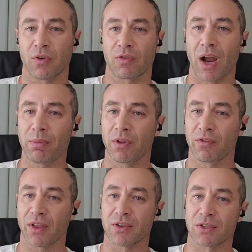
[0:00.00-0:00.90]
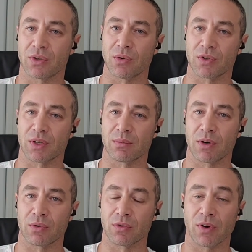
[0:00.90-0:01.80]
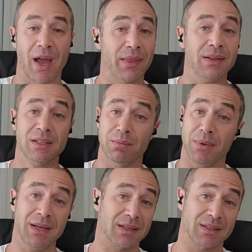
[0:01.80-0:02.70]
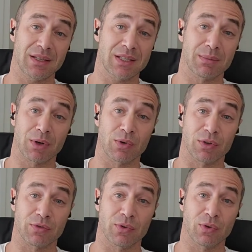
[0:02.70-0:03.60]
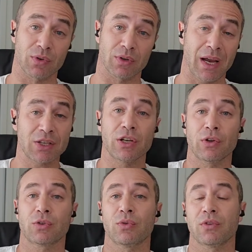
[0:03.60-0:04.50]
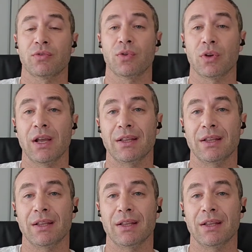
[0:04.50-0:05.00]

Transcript: of couple of thousand dollars on my roof, and that's the biggest system I could afford. Actually, not could afford.